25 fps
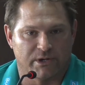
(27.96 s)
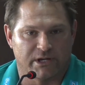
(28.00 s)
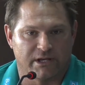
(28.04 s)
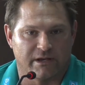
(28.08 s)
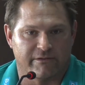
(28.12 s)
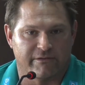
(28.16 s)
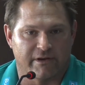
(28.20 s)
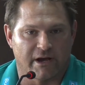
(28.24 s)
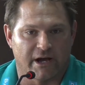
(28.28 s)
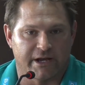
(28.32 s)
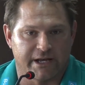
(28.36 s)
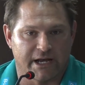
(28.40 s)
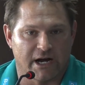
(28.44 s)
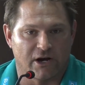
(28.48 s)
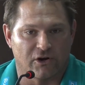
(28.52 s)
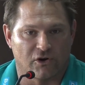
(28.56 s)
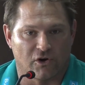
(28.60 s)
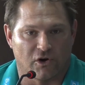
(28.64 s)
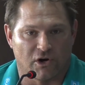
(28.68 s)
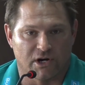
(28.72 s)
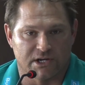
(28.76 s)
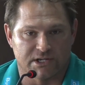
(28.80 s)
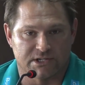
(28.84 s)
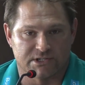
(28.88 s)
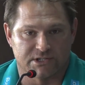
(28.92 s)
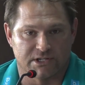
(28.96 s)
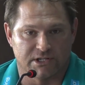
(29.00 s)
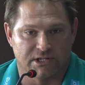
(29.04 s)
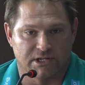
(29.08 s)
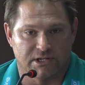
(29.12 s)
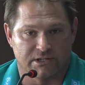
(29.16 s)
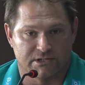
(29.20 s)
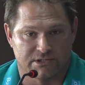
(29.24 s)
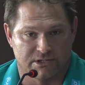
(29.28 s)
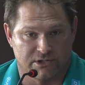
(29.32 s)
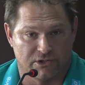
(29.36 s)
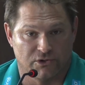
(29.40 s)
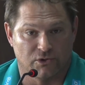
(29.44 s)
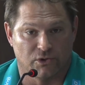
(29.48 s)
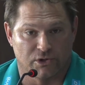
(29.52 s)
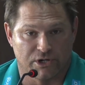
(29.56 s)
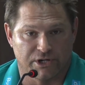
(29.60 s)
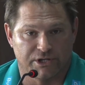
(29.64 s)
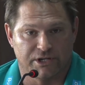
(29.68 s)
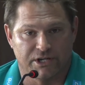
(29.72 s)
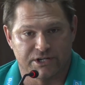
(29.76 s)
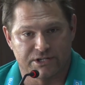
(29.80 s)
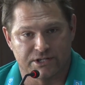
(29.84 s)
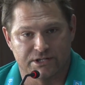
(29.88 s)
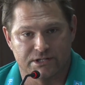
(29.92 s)
we give our young guys to the, to your
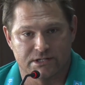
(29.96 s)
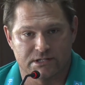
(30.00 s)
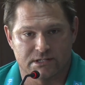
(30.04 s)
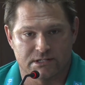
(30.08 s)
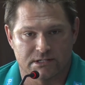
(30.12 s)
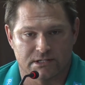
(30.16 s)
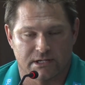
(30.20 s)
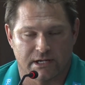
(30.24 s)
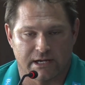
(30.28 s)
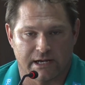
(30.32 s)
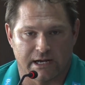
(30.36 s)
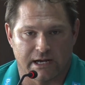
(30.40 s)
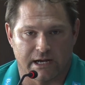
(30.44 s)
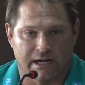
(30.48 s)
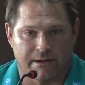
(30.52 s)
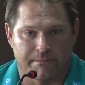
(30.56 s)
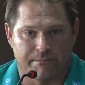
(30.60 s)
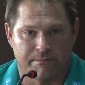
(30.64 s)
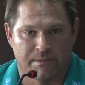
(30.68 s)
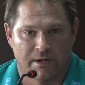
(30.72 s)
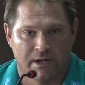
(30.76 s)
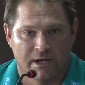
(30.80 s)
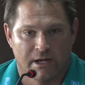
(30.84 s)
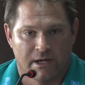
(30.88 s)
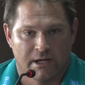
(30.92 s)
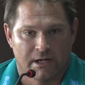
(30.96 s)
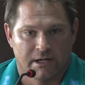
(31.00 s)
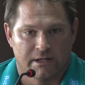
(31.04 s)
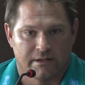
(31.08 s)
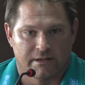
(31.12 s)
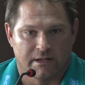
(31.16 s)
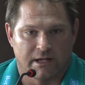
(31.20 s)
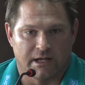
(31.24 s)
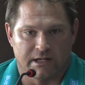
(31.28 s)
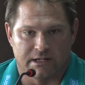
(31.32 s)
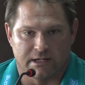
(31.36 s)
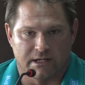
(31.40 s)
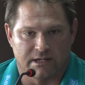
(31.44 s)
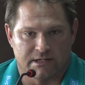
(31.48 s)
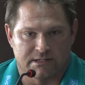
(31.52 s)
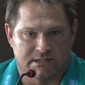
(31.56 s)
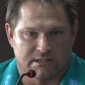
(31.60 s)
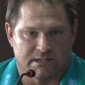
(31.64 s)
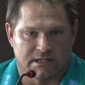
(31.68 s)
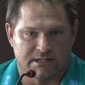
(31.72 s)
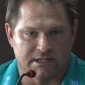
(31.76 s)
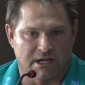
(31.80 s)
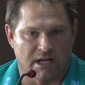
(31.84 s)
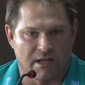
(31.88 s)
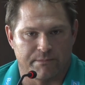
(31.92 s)
conditions um,
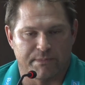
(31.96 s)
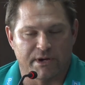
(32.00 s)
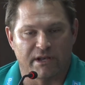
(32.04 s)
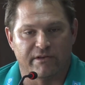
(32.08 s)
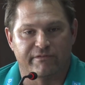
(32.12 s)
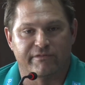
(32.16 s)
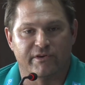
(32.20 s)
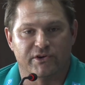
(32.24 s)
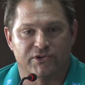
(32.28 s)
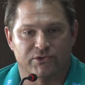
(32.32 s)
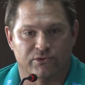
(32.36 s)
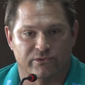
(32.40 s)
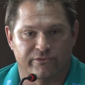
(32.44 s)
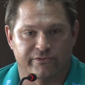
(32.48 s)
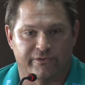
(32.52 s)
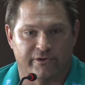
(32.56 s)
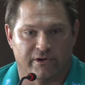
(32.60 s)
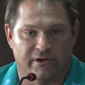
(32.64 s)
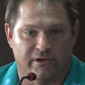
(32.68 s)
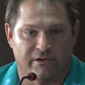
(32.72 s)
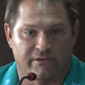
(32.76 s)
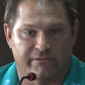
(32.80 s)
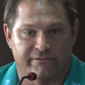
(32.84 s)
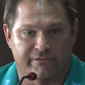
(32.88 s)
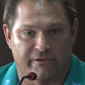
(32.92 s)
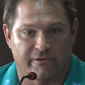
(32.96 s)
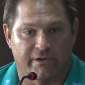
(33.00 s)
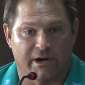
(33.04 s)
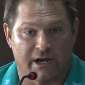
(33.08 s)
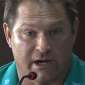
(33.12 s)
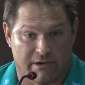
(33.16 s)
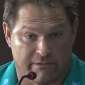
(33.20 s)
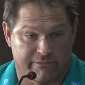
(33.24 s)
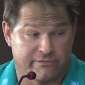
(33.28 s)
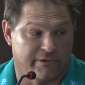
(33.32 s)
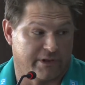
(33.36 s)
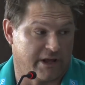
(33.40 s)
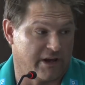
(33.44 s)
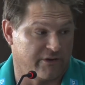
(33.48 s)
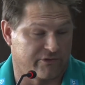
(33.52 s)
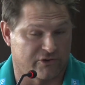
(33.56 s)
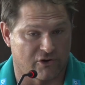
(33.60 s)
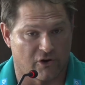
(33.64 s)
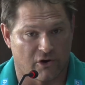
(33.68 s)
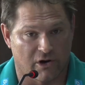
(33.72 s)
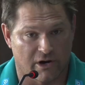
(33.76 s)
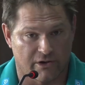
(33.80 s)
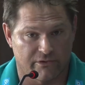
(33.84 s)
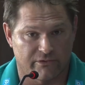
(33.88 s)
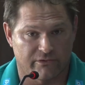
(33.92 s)
is is only beneficial for, for our for these
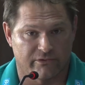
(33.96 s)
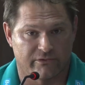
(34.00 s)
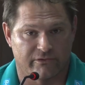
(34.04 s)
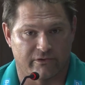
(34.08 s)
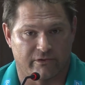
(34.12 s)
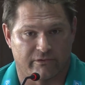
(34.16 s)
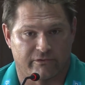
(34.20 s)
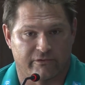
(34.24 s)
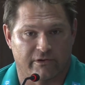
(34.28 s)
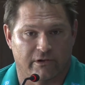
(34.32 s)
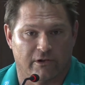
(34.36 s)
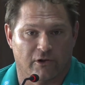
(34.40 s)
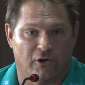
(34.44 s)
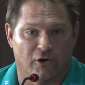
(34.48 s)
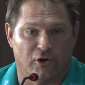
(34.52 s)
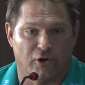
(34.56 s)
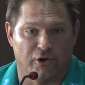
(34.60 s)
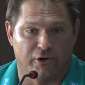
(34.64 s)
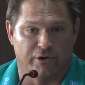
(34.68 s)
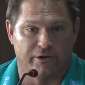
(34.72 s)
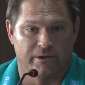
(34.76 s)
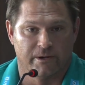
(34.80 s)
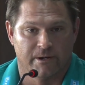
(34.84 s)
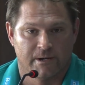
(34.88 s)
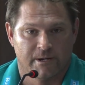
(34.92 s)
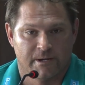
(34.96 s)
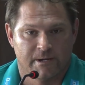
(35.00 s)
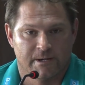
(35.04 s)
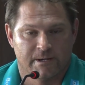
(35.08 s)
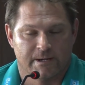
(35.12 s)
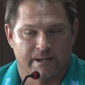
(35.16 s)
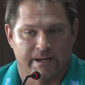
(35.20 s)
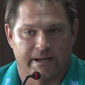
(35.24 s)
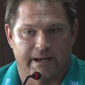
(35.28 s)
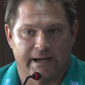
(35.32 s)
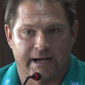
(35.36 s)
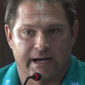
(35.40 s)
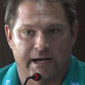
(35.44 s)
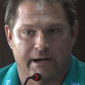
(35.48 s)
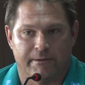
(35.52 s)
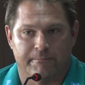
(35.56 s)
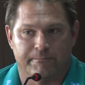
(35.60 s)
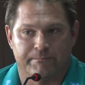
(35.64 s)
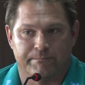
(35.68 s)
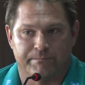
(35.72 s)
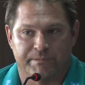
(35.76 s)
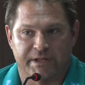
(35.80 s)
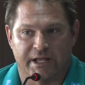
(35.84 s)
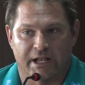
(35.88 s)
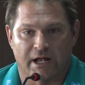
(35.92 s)
guys to, to learn
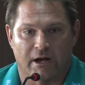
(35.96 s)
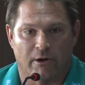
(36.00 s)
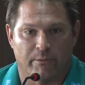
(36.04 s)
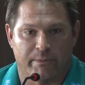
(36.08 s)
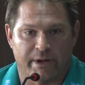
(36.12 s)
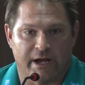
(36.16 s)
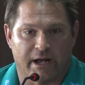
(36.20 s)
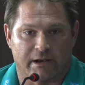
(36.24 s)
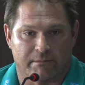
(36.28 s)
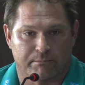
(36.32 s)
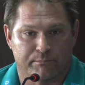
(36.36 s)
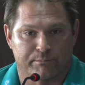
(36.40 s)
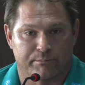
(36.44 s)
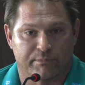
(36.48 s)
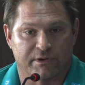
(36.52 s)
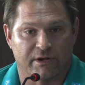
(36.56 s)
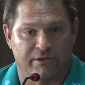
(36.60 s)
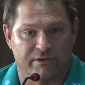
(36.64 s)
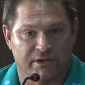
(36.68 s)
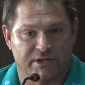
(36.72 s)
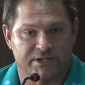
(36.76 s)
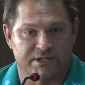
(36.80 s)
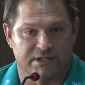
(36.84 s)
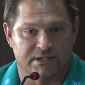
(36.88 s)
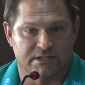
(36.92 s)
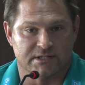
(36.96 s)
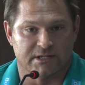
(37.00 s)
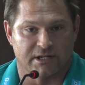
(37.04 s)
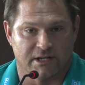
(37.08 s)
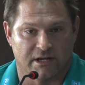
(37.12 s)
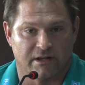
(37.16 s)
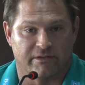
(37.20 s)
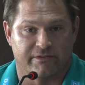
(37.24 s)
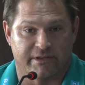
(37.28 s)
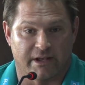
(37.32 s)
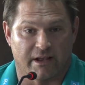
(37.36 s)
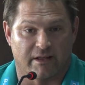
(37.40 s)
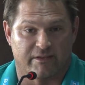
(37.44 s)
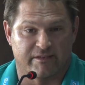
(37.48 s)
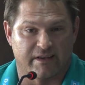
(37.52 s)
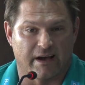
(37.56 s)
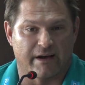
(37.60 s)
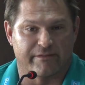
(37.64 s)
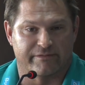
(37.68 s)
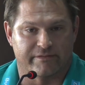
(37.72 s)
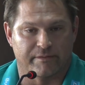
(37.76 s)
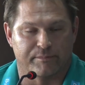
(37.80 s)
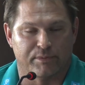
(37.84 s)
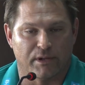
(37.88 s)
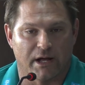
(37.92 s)
um, you know about conditions that are that are
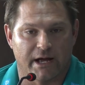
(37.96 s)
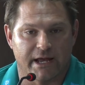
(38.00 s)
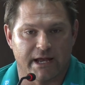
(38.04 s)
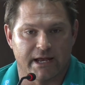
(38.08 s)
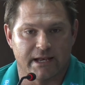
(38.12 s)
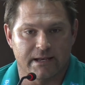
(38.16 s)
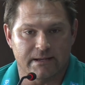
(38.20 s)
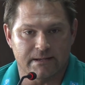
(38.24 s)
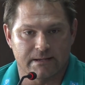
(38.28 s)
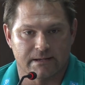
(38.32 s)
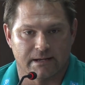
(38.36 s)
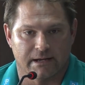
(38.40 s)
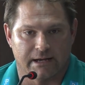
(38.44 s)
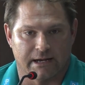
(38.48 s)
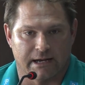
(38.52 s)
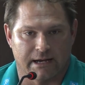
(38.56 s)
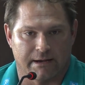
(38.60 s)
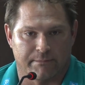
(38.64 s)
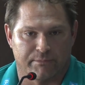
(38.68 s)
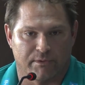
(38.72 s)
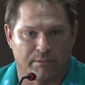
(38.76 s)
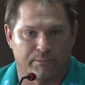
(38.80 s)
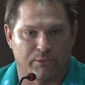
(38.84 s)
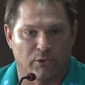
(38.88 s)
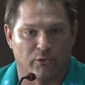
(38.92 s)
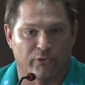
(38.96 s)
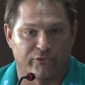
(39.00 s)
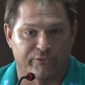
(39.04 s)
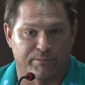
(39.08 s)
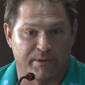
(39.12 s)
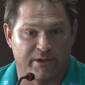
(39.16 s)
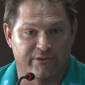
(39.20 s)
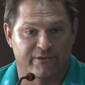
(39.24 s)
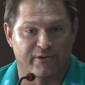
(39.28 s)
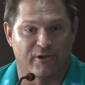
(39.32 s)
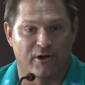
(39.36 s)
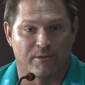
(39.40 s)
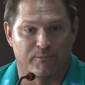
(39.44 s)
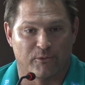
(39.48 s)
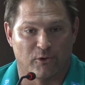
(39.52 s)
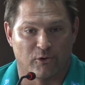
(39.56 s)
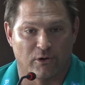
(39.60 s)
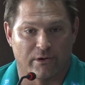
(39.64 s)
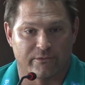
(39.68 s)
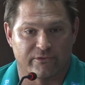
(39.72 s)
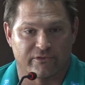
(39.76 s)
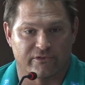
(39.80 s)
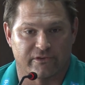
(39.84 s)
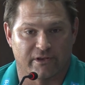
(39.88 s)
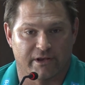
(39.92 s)
tough to play in. Um, the ball spins a lot
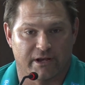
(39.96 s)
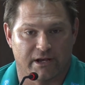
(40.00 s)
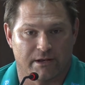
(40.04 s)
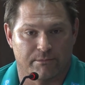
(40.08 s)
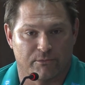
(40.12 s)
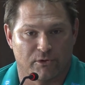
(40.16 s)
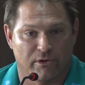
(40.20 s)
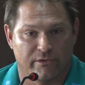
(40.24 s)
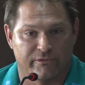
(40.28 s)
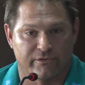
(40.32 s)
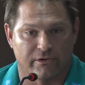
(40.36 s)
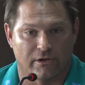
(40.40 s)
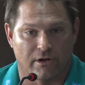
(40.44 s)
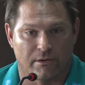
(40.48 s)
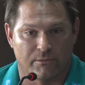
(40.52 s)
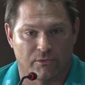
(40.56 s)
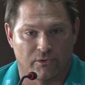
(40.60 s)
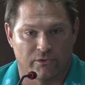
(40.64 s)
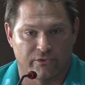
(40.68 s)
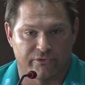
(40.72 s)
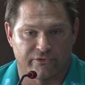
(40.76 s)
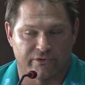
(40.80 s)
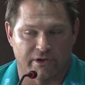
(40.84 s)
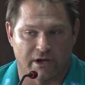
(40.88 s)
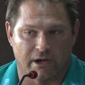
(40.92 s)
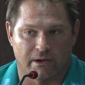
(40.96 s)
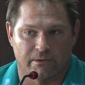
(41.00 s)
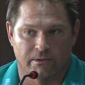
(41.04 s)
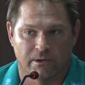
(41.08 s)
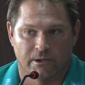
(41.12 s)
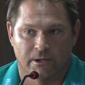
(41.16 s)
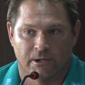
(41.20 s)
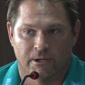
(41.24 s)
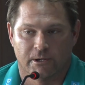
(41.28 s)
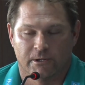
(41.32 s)
more, obviously, and moves a lot more. So